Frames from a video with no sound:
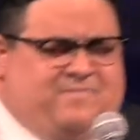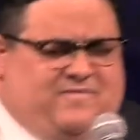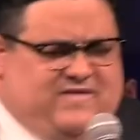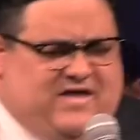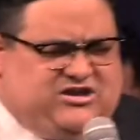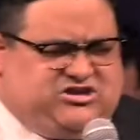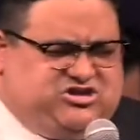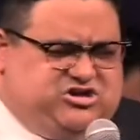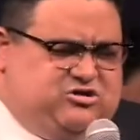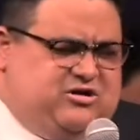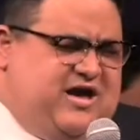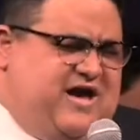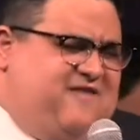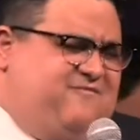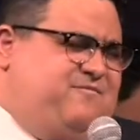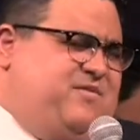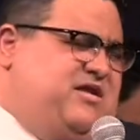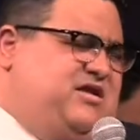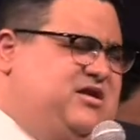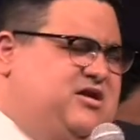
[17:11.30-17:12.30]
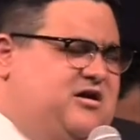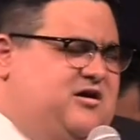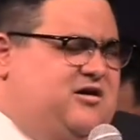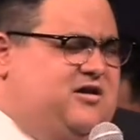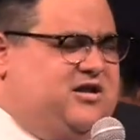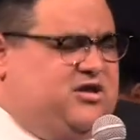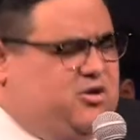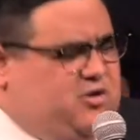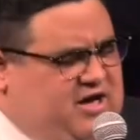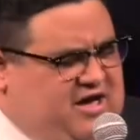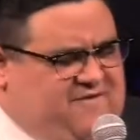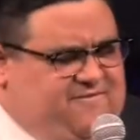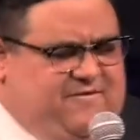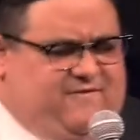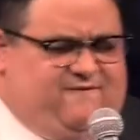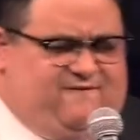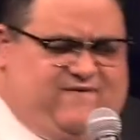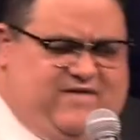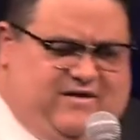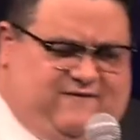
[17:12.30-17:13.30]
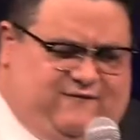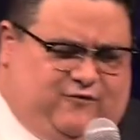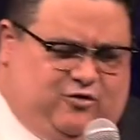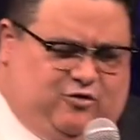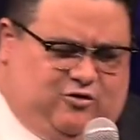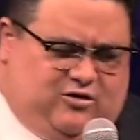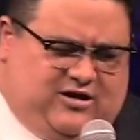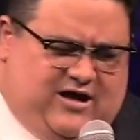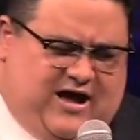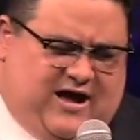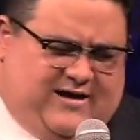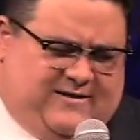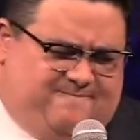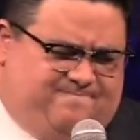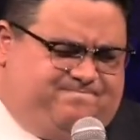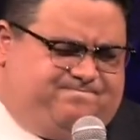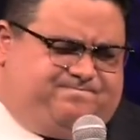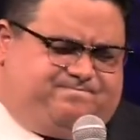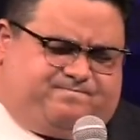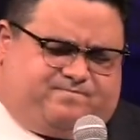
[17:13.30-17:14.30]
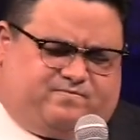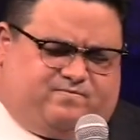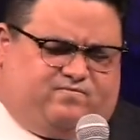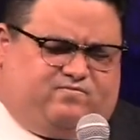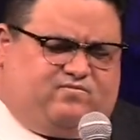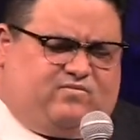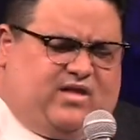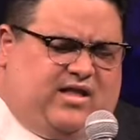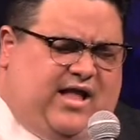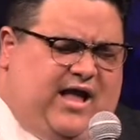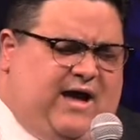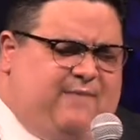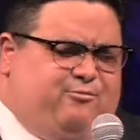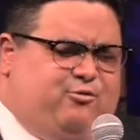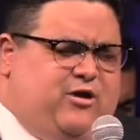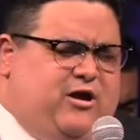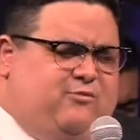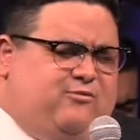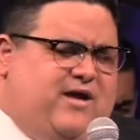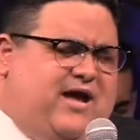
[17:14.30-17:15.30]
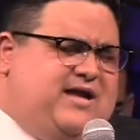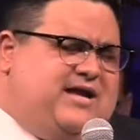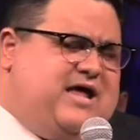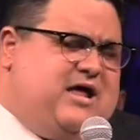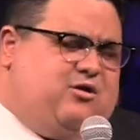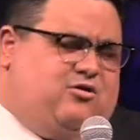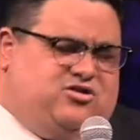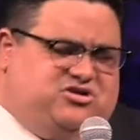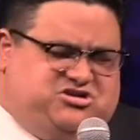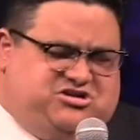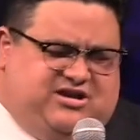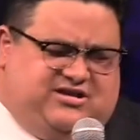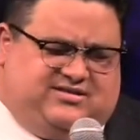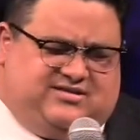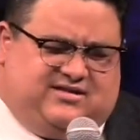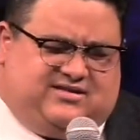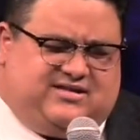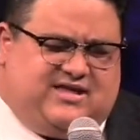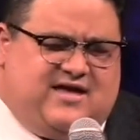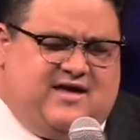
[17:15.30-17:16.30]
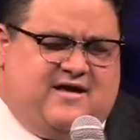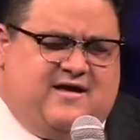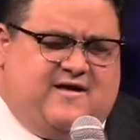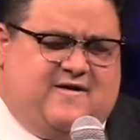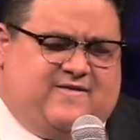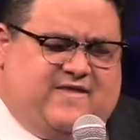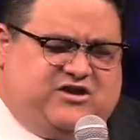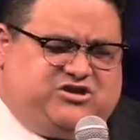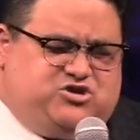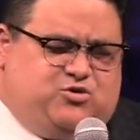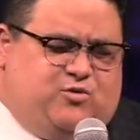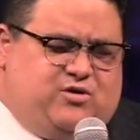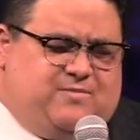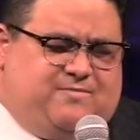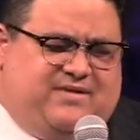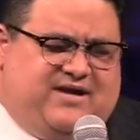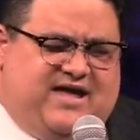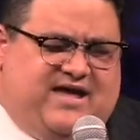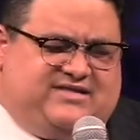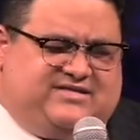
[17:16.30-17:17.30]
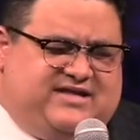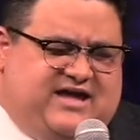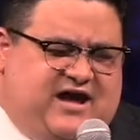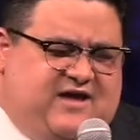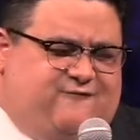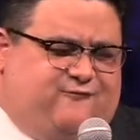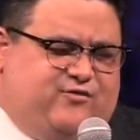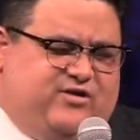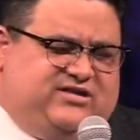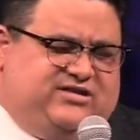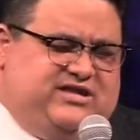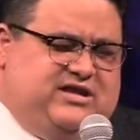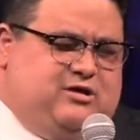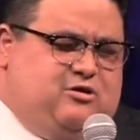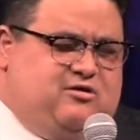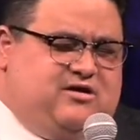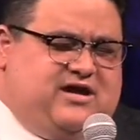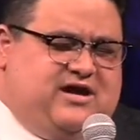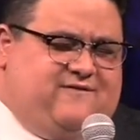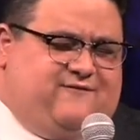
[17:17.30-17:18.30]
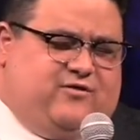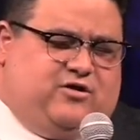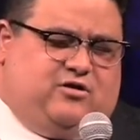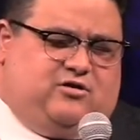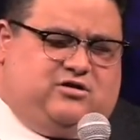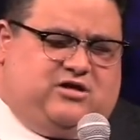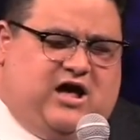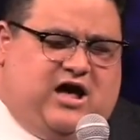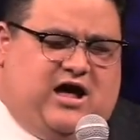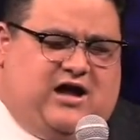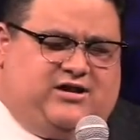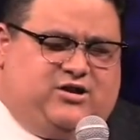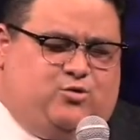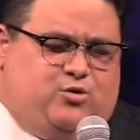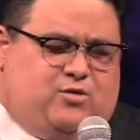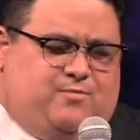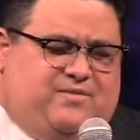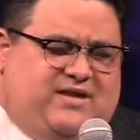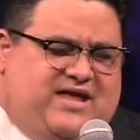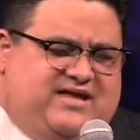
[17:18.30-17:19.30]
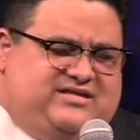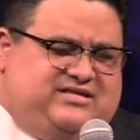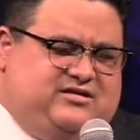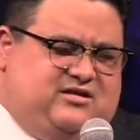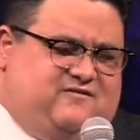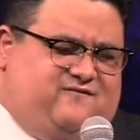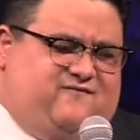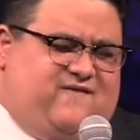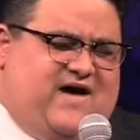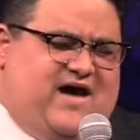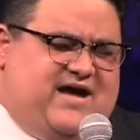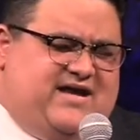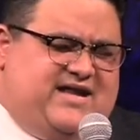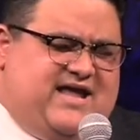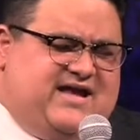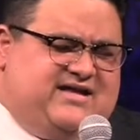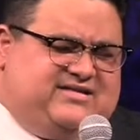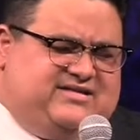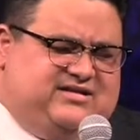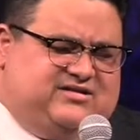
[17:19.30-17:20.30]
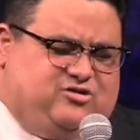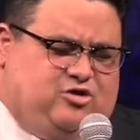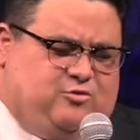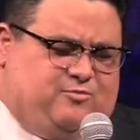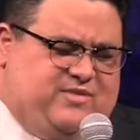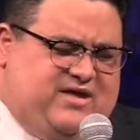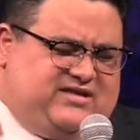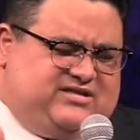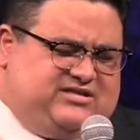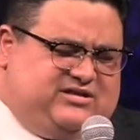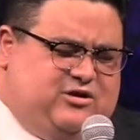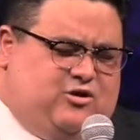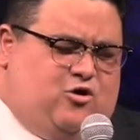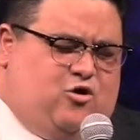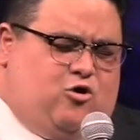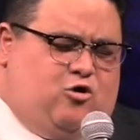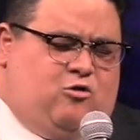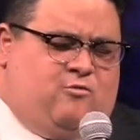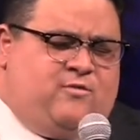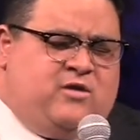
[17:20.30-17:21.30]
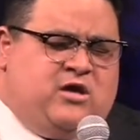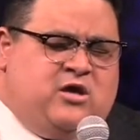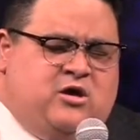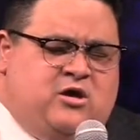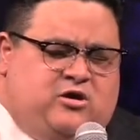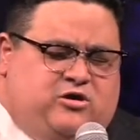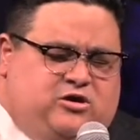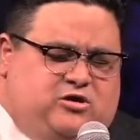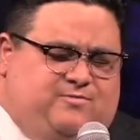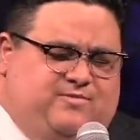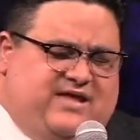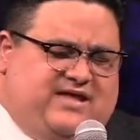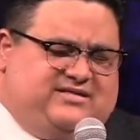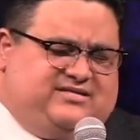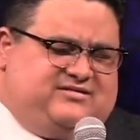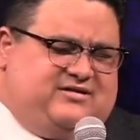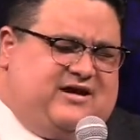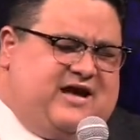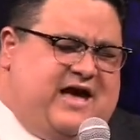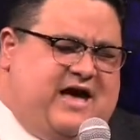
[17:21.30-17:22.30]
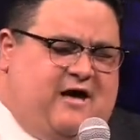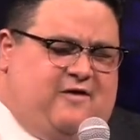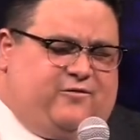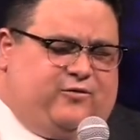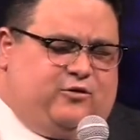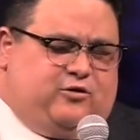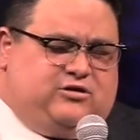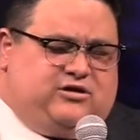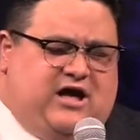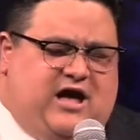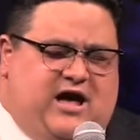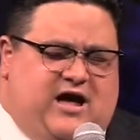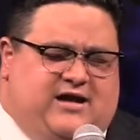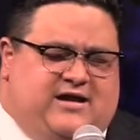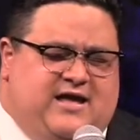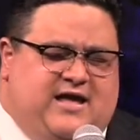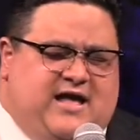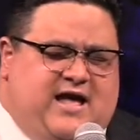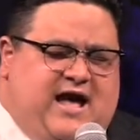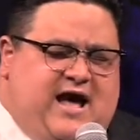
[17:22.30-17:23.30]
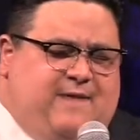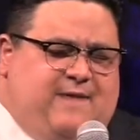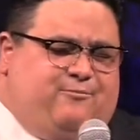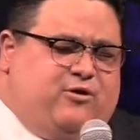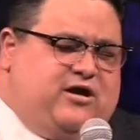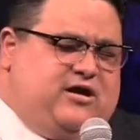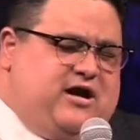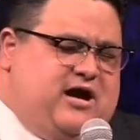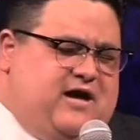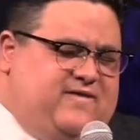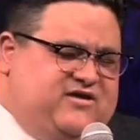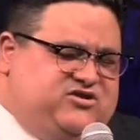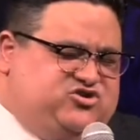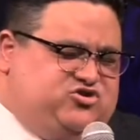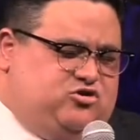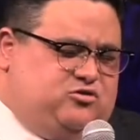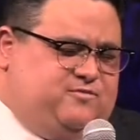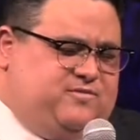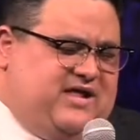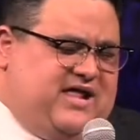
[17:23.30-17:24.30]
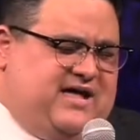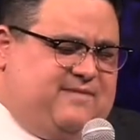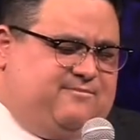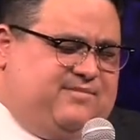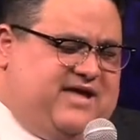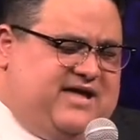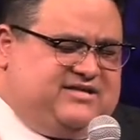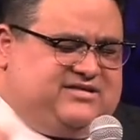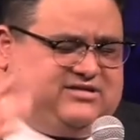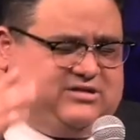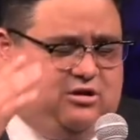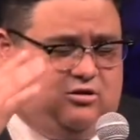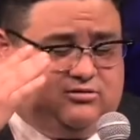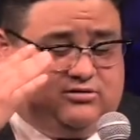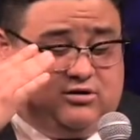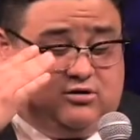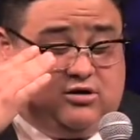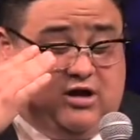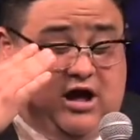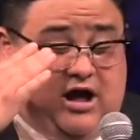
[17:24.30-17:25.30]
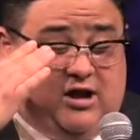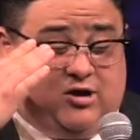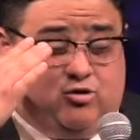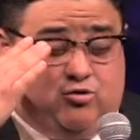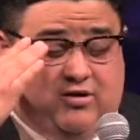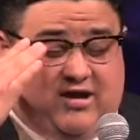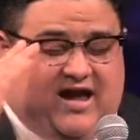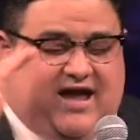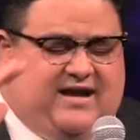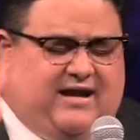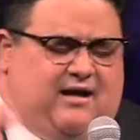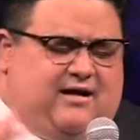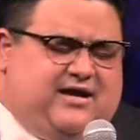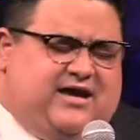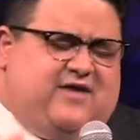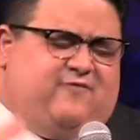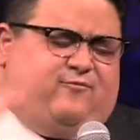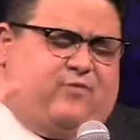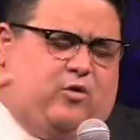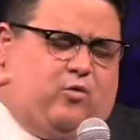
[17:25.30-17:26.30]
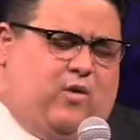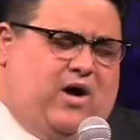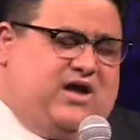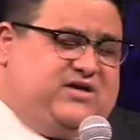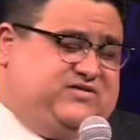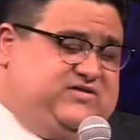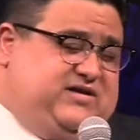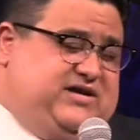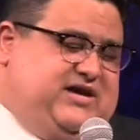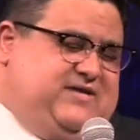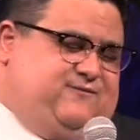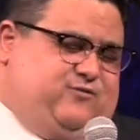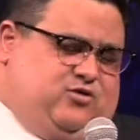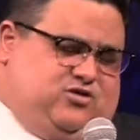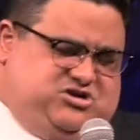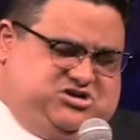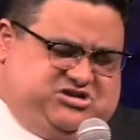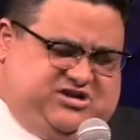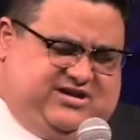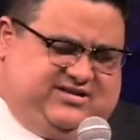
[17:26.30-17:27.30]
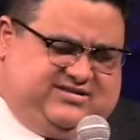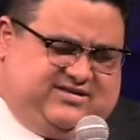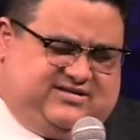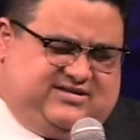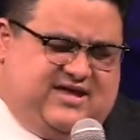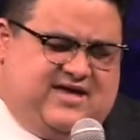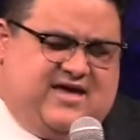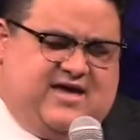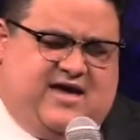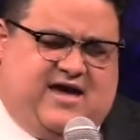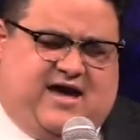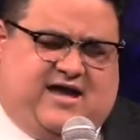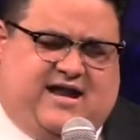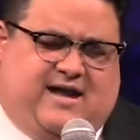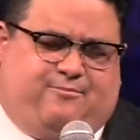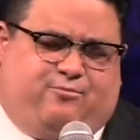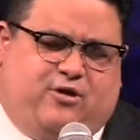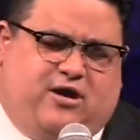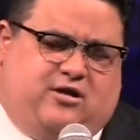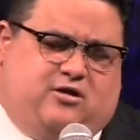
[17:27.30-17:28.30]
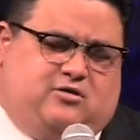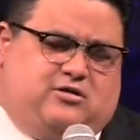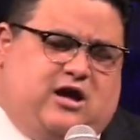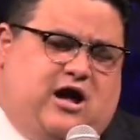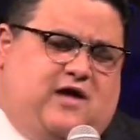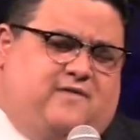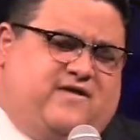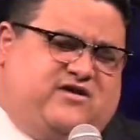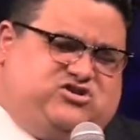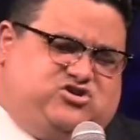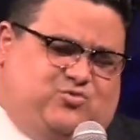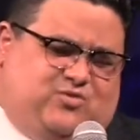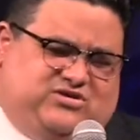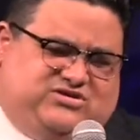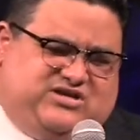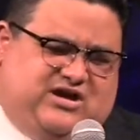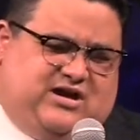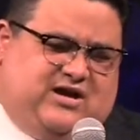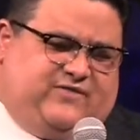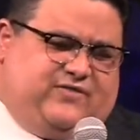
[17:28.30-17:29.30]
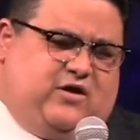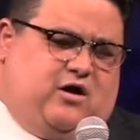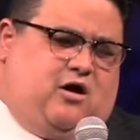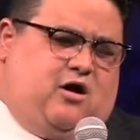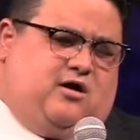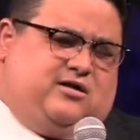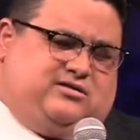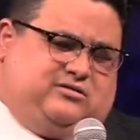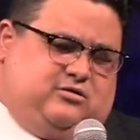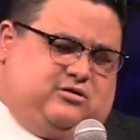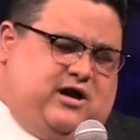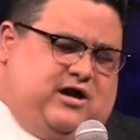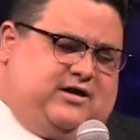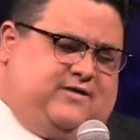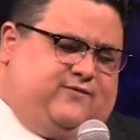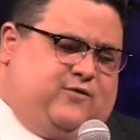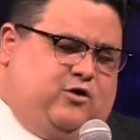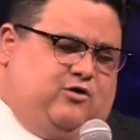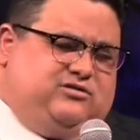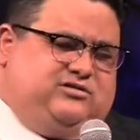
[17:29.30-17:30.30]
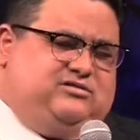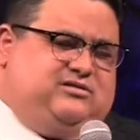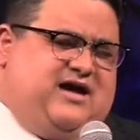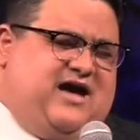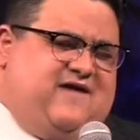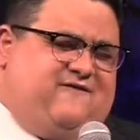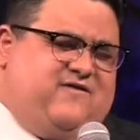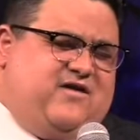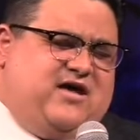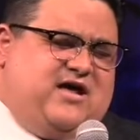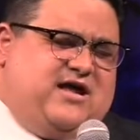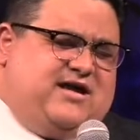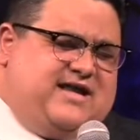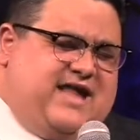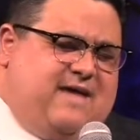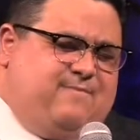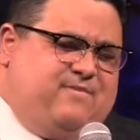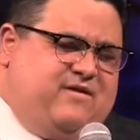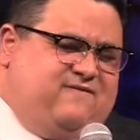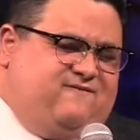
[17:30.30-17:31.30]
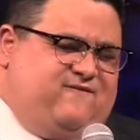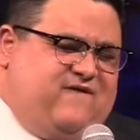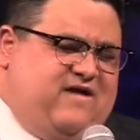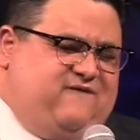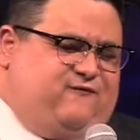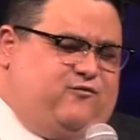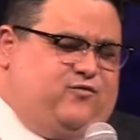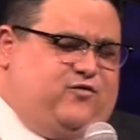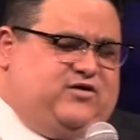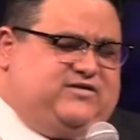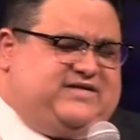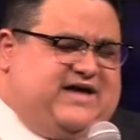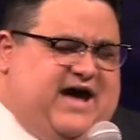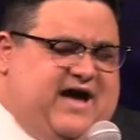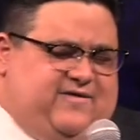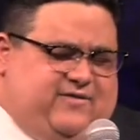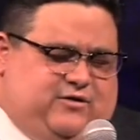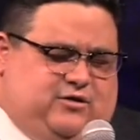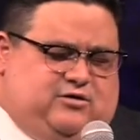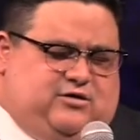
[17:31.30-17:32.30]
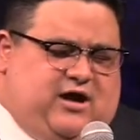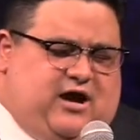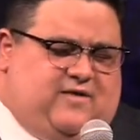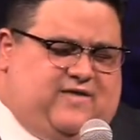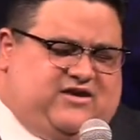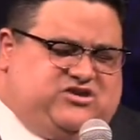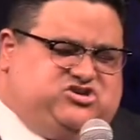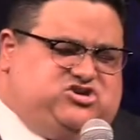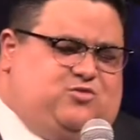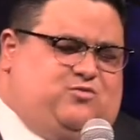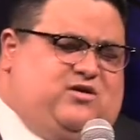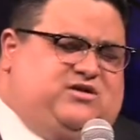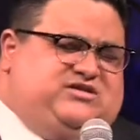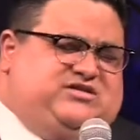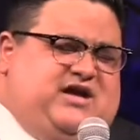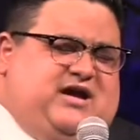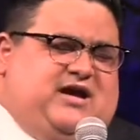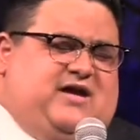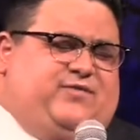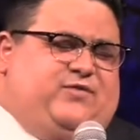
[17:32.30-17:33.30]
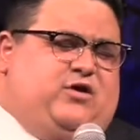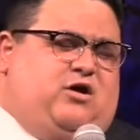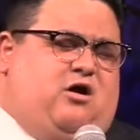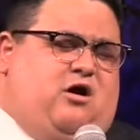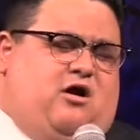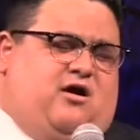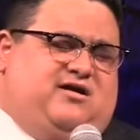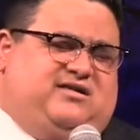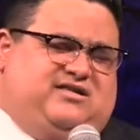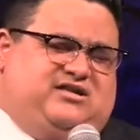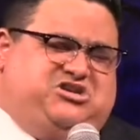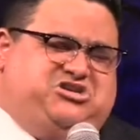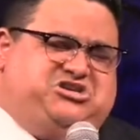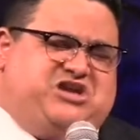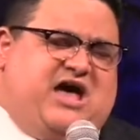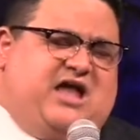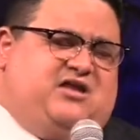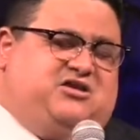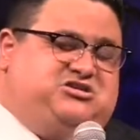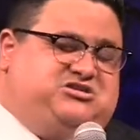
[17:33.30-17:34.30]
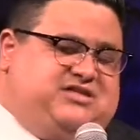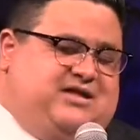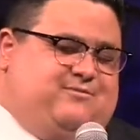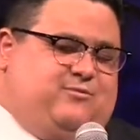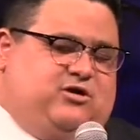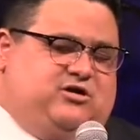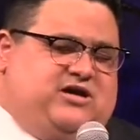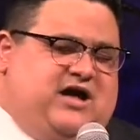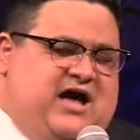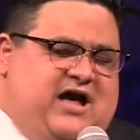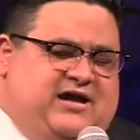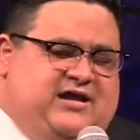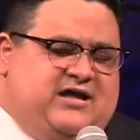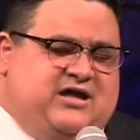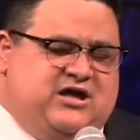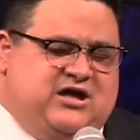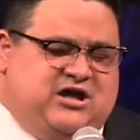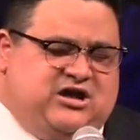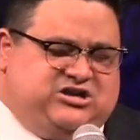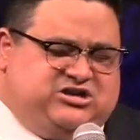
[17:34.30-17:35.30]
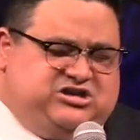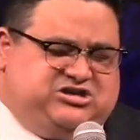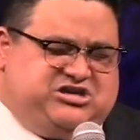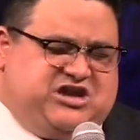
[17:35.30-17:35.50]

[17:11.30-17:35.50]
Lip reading: that you have been good and you have been faithful, Lord God. I pray right now, Lord Jesus, that you would bless every single giver, Lord God. You would bless their finances. You would bless their home. You'd bless their health, Lord God. I pray, God, that you would bless those, Lord God, who cannot give but want to give, Lord Jesus. And I pray, Lord God, that you would tug at the hearts, Lord God, of those who have not been faithful in their tithing, Lord God, that you would tug at their hearts and challenge them, Lord God, to